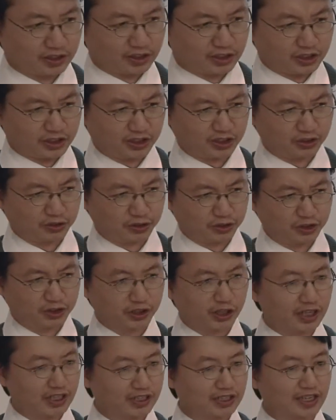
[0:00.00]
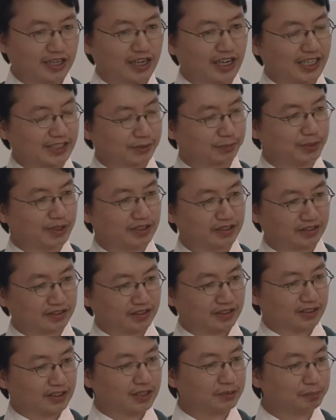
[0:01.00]
So China has been
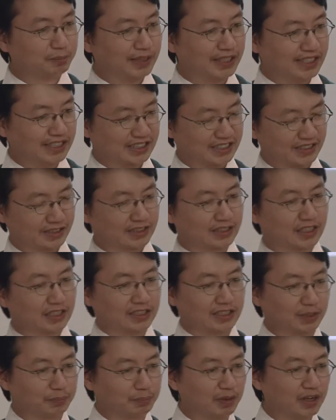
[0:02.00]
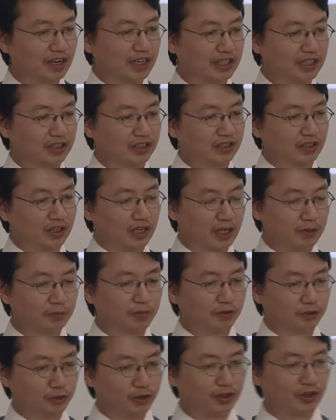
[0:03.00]
the biggest supplier of
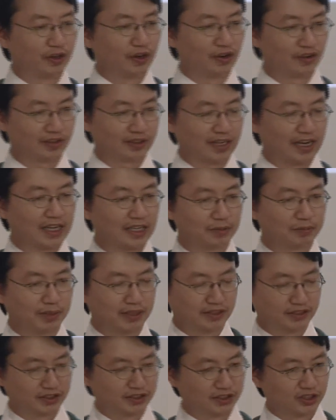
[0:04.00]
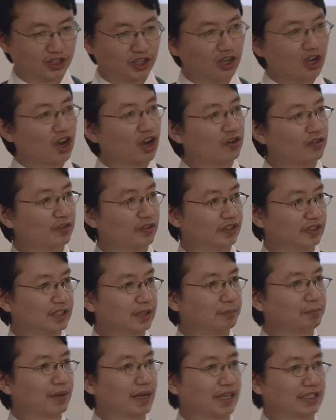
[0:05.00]
rare earth elements over the
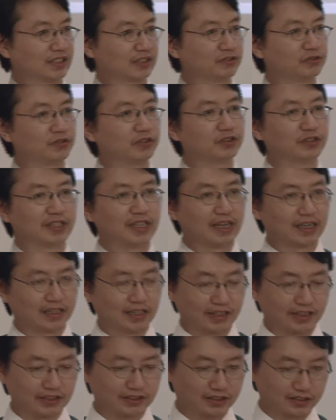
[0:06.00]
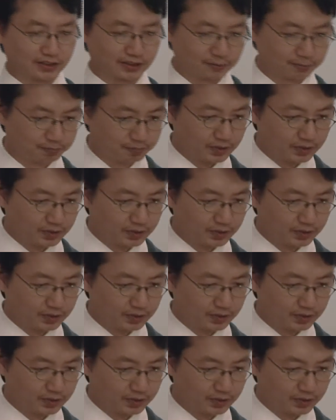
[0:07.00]
past few decades.